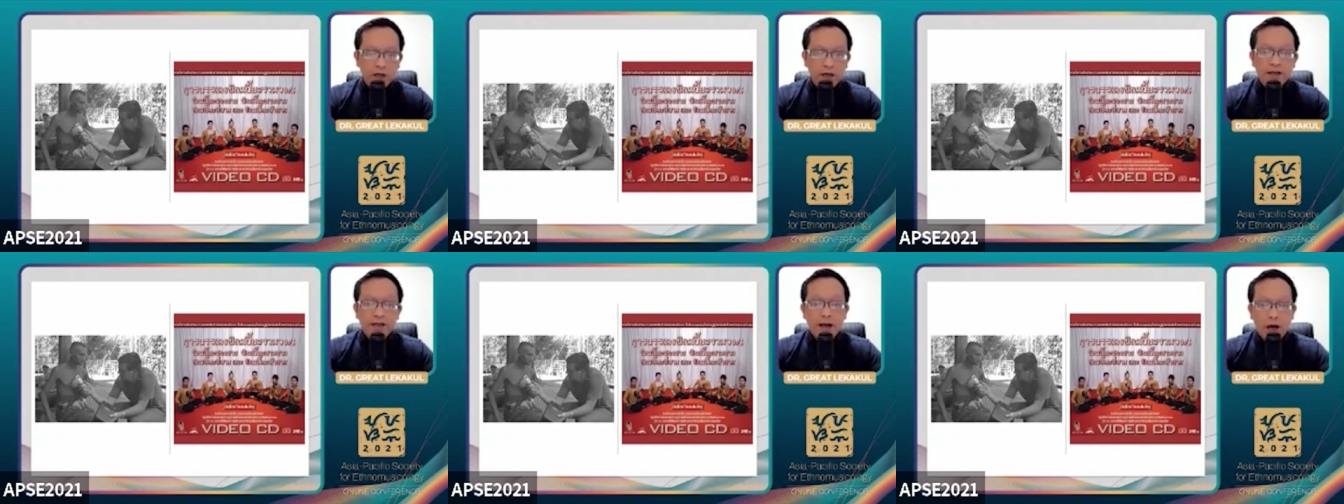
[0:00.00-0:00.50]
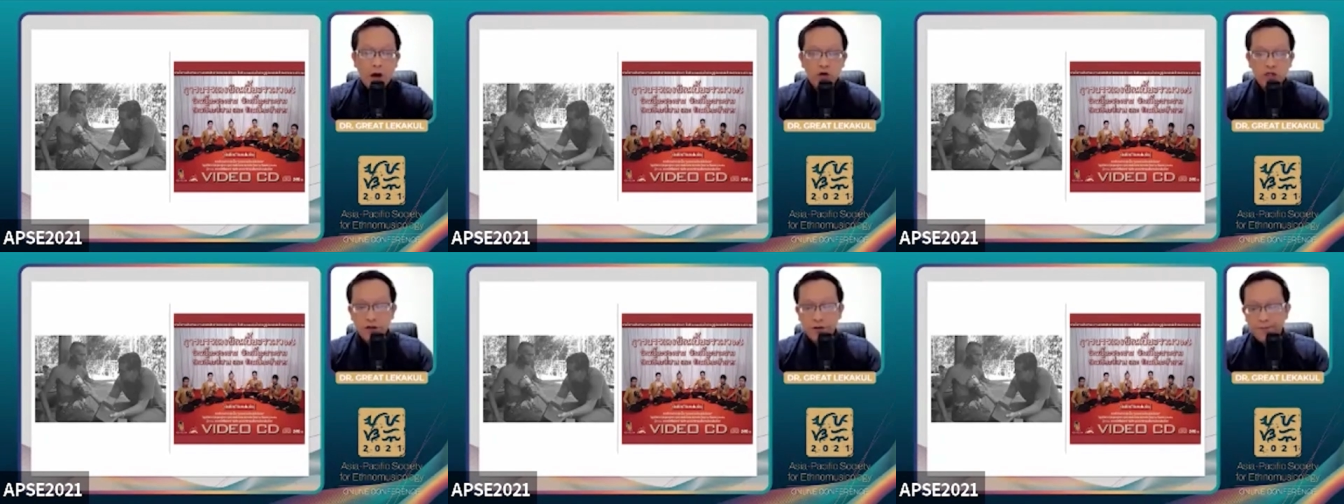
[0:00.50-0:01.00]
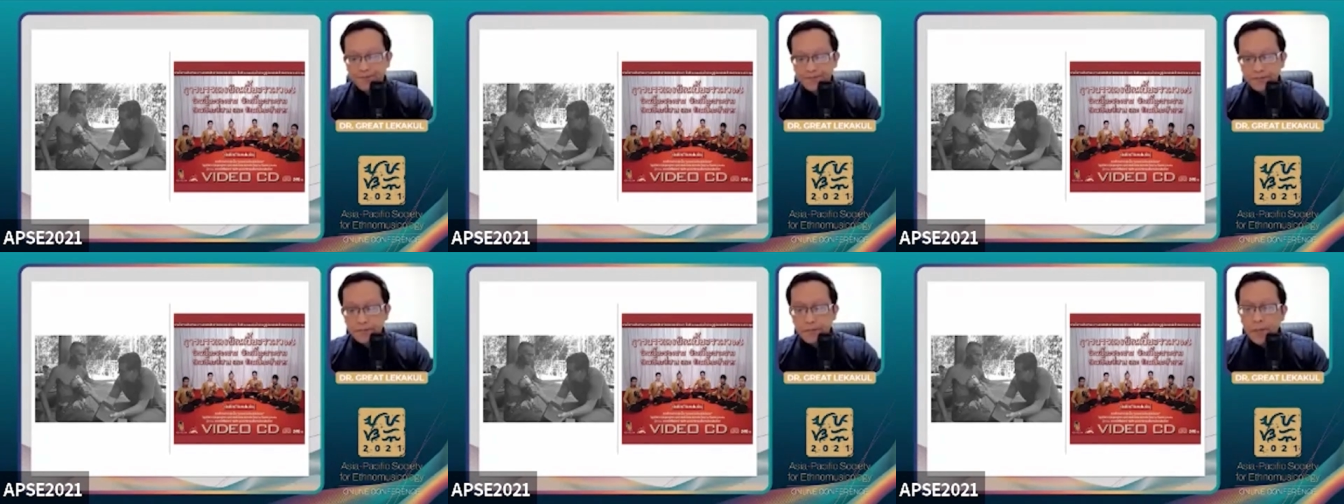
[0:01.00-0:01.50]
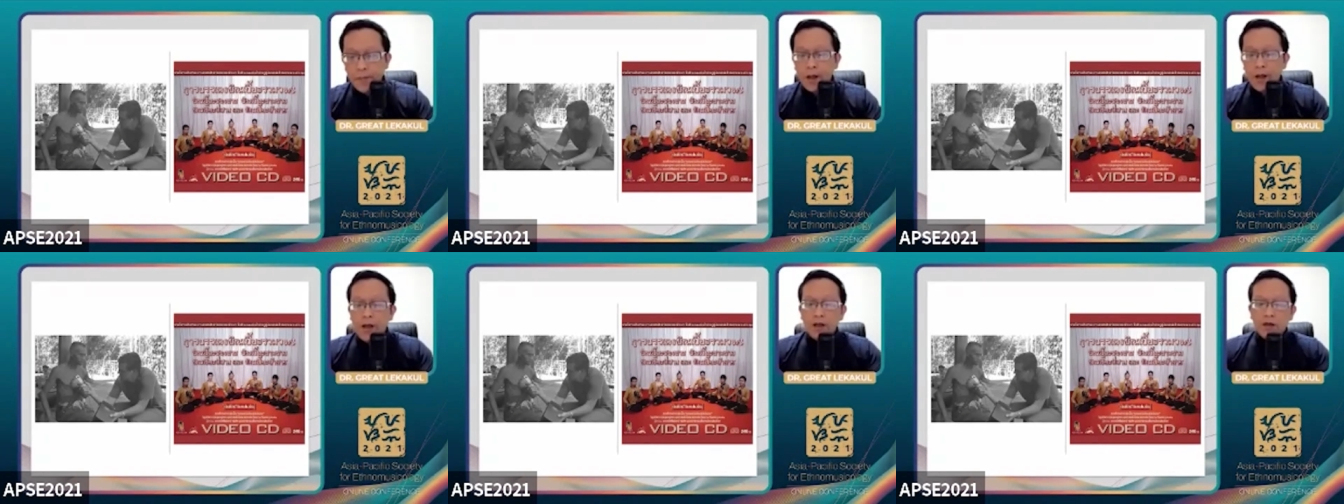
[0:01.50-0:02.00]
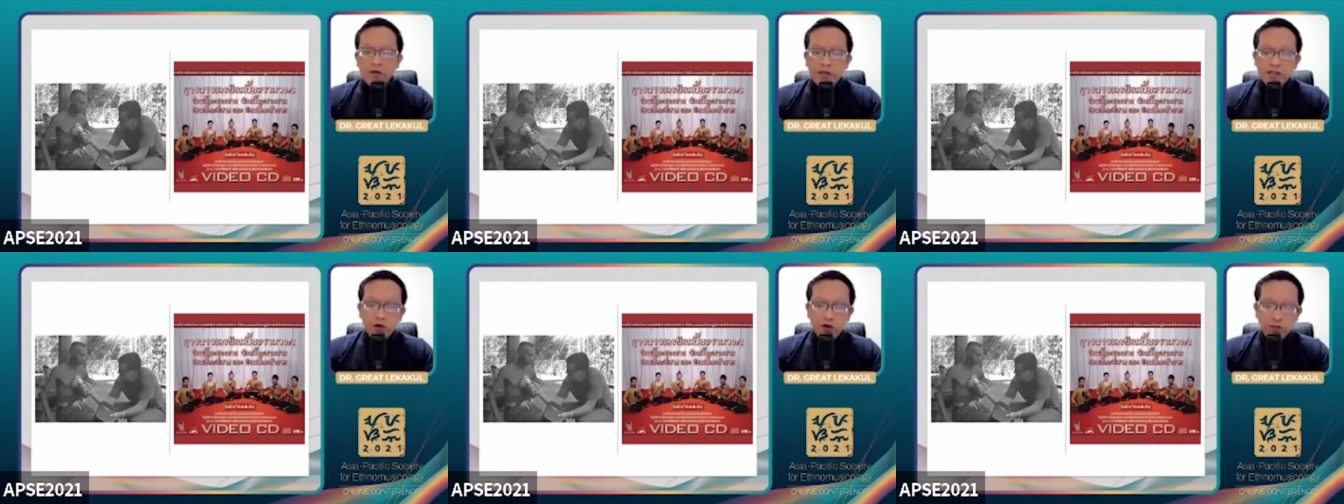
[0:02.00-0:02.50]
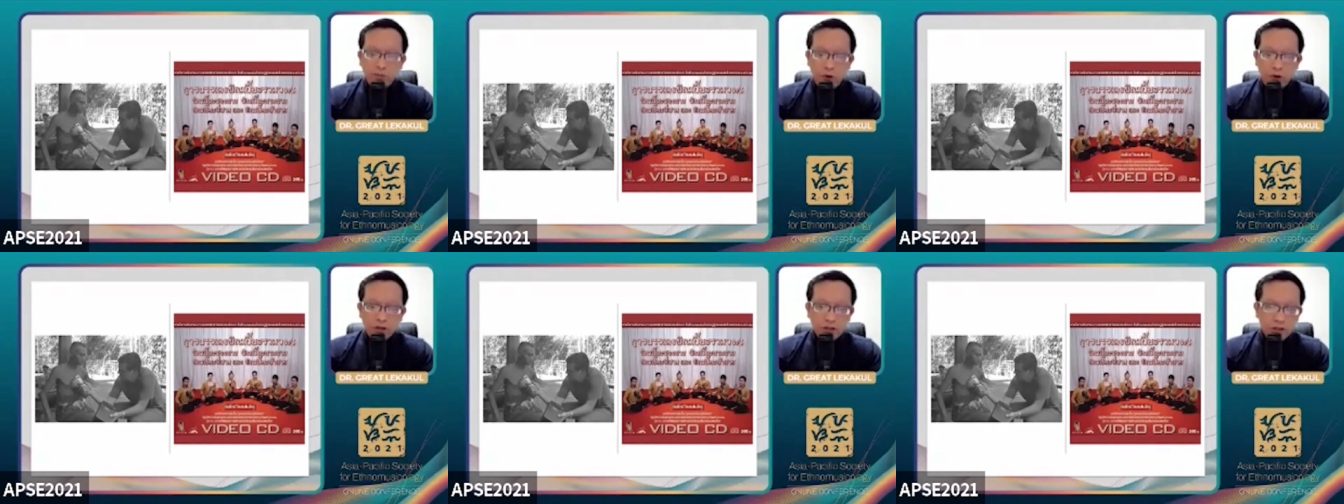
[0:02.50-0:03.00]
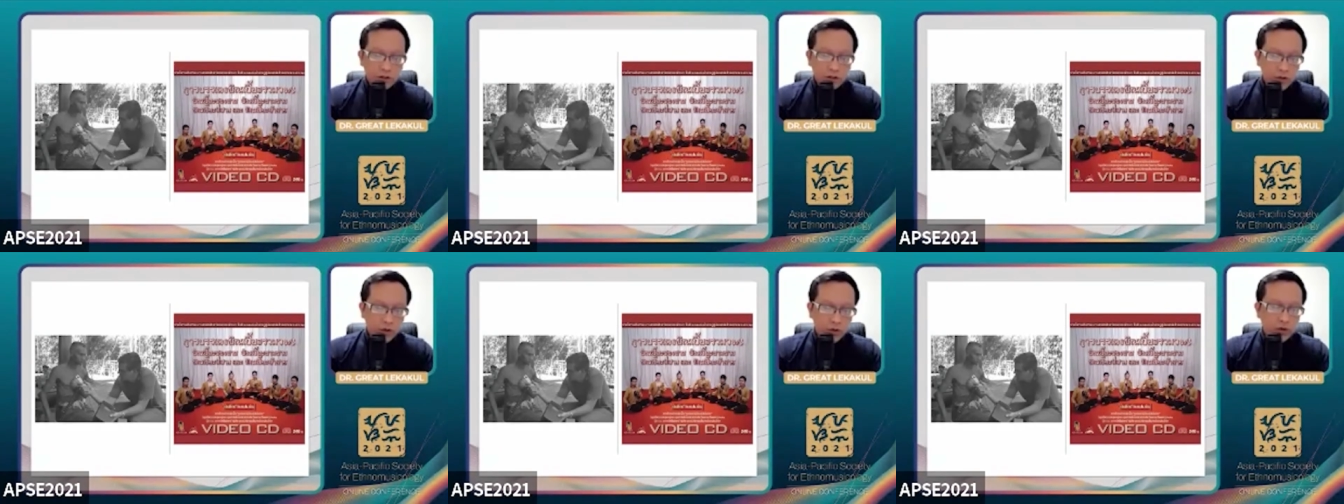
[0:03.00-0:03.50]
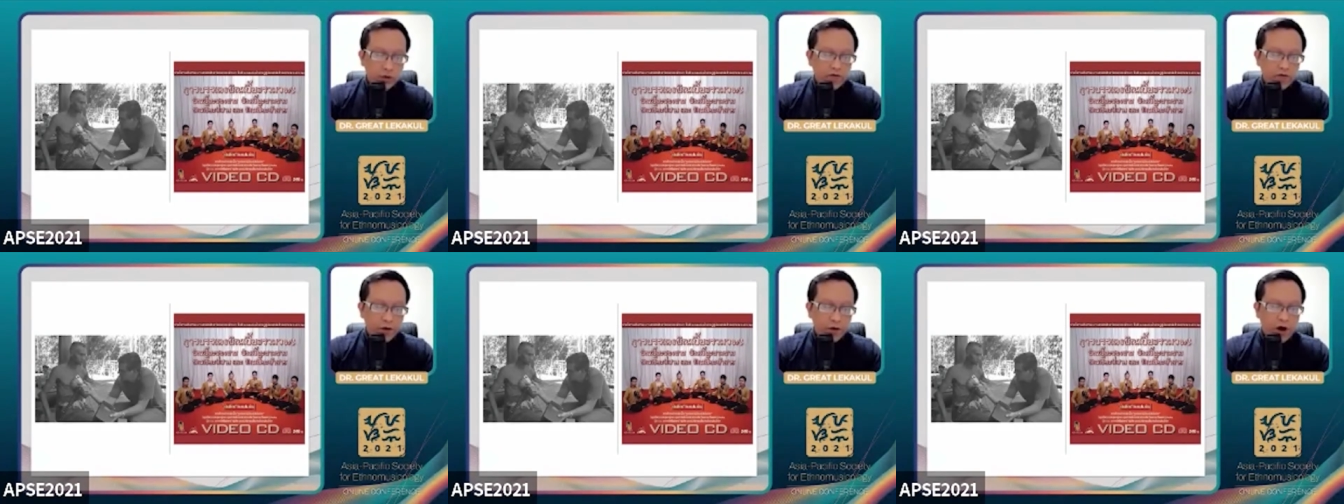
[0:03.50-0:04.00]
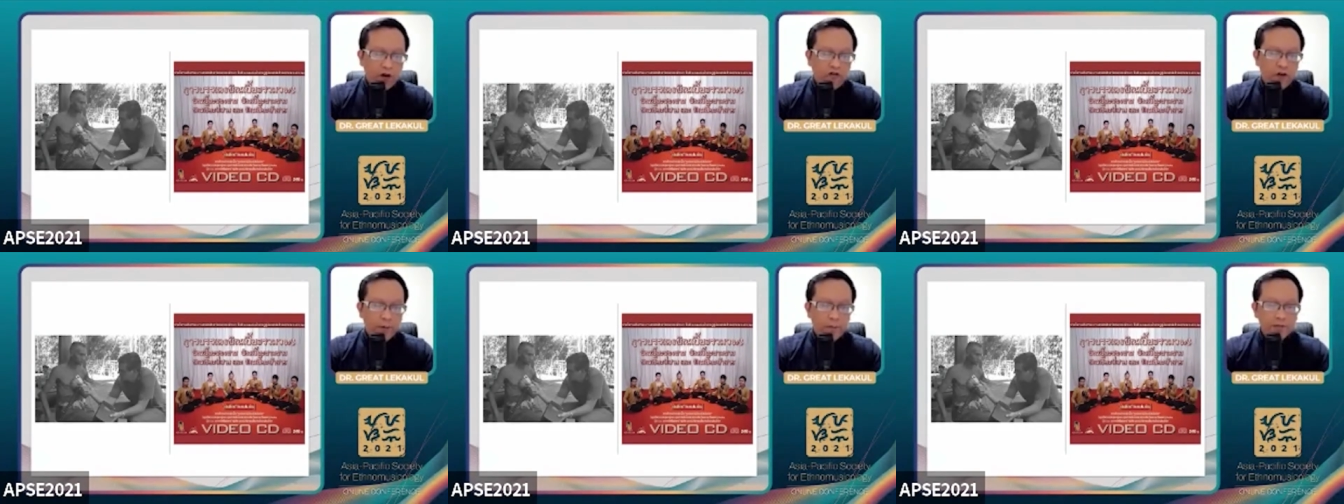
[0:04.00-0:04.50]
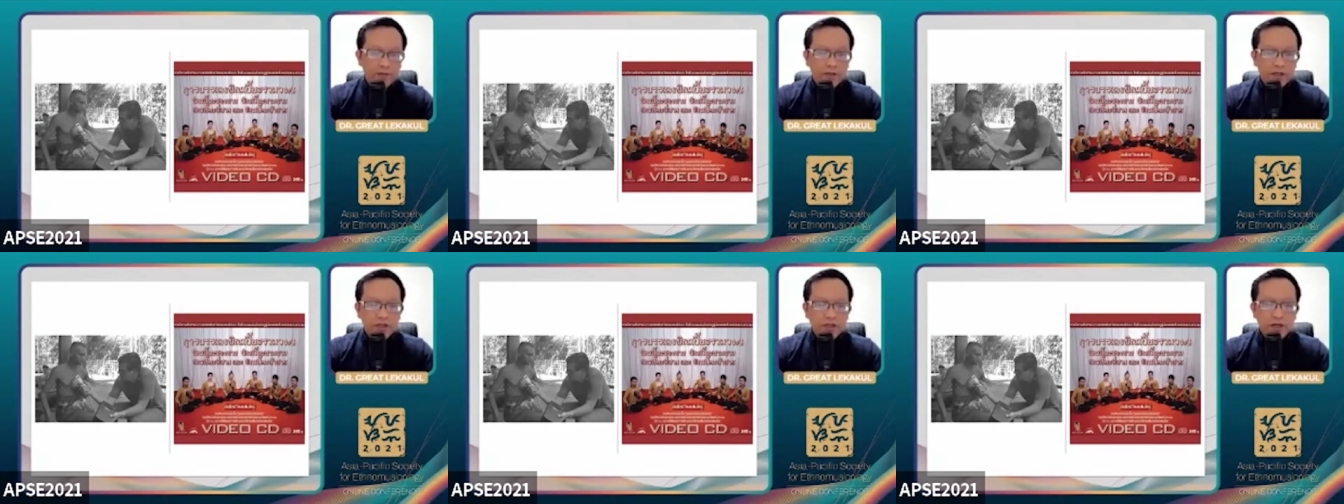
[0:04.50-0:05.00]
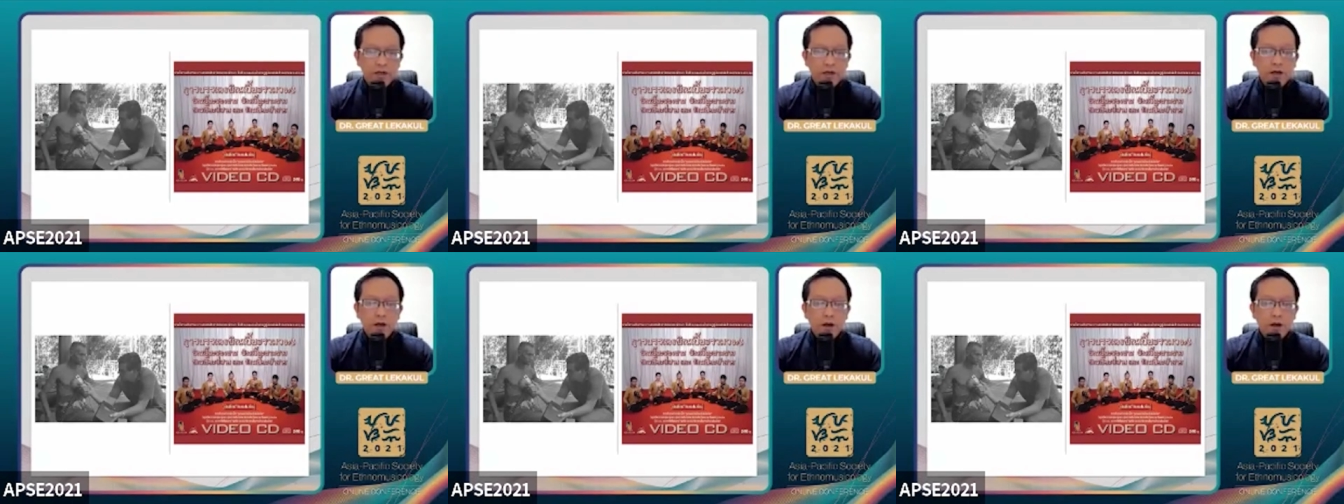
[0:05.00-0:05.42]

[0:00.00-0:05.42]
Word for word: modern Lanna culture. This responds to the view of famous musicians